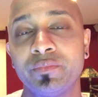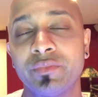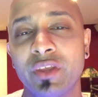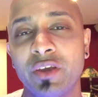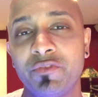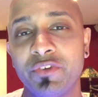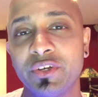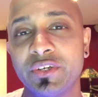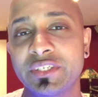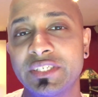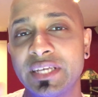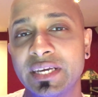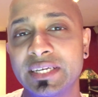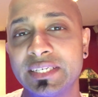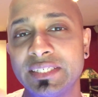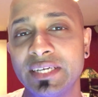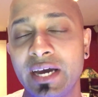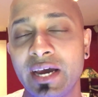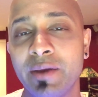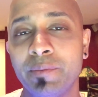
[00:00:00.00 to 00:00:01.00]
if you just take a
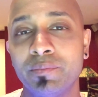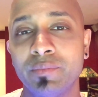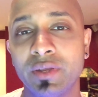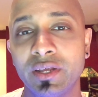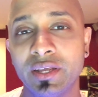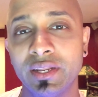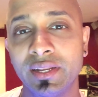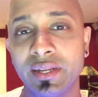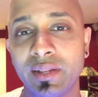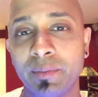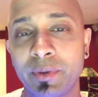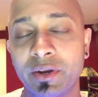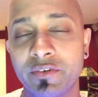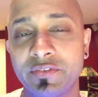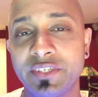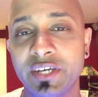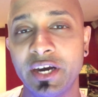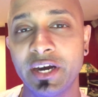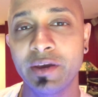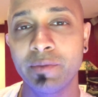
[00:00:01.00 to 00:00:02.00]
little bit
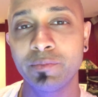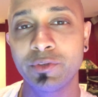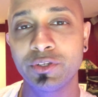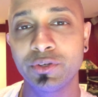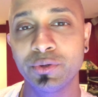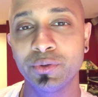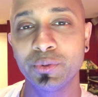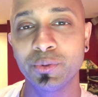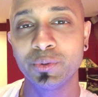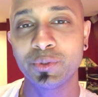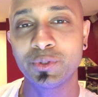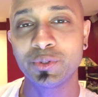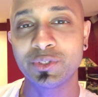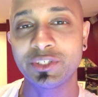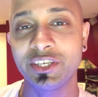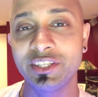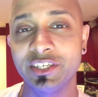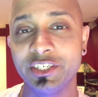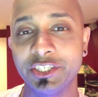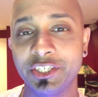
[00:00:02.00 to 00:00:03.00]
of time to
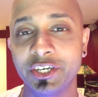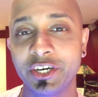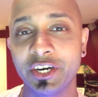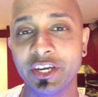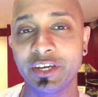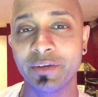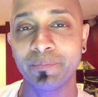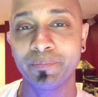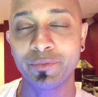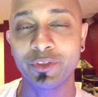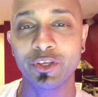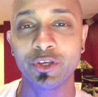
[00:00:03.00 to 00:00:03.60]
see the journey,